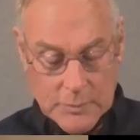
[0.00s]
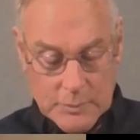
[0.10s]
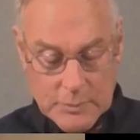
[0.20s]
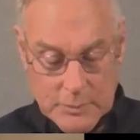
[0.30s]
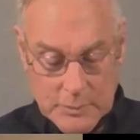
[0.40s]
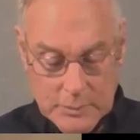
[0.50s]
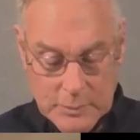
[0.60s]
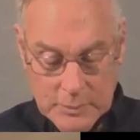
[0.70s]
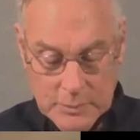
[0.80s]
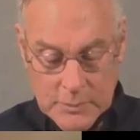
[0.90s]

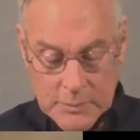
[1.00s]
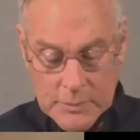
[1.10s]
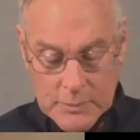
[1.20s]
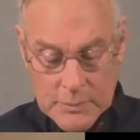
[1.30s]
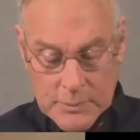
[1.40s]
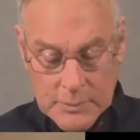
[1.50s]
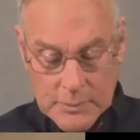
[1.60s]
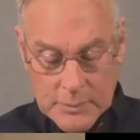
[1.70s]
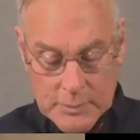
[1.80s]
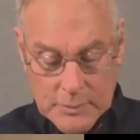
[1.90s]

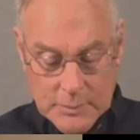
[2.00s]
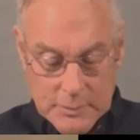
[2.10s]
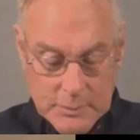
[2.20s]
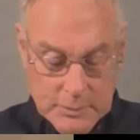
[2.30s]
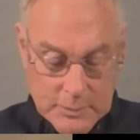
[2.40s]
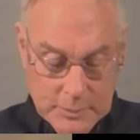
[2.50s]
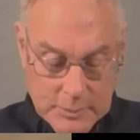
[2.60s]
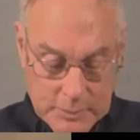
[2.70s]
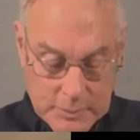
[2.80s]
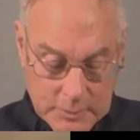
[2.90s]

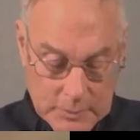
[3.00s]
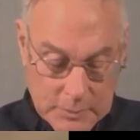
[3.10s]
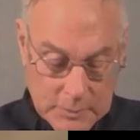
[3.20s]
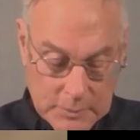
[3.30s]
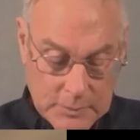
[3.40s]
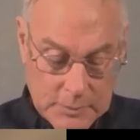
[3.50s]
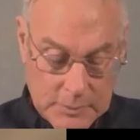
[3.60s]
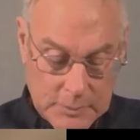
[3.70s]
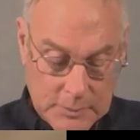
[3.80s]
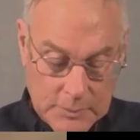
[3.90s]

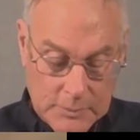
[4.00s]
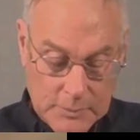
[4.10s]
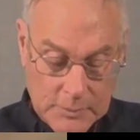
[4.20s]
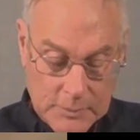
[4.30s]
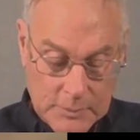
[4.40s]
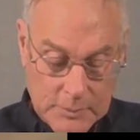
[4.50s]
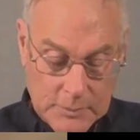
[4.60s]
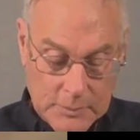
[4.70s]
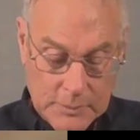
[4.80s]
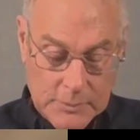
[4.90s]

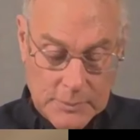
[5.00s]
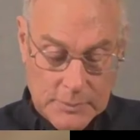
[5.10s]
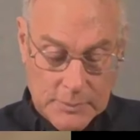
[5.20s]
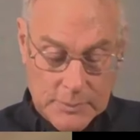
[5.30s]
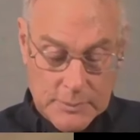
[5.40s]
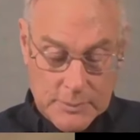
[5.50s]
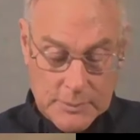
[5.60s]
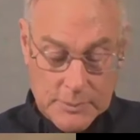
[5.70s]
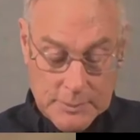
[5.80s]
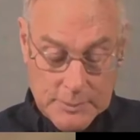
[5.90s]

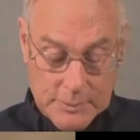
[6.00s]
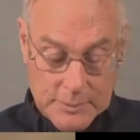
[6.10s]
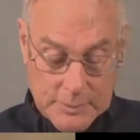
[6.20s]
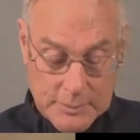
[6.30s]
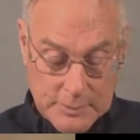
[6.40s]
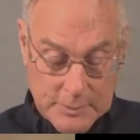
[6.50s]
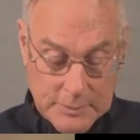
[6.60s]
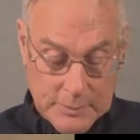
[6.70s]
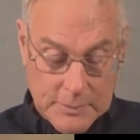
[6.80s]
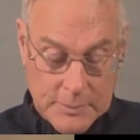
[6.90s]

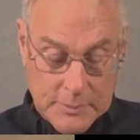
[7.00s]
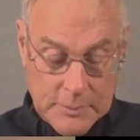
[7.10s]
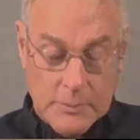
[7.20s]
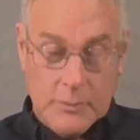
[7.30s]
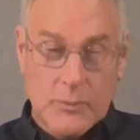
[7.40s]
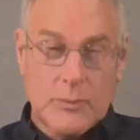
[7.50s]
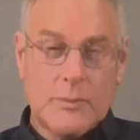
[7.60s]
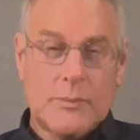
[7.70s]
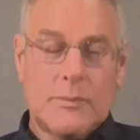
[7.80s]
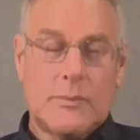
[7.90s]
(silent)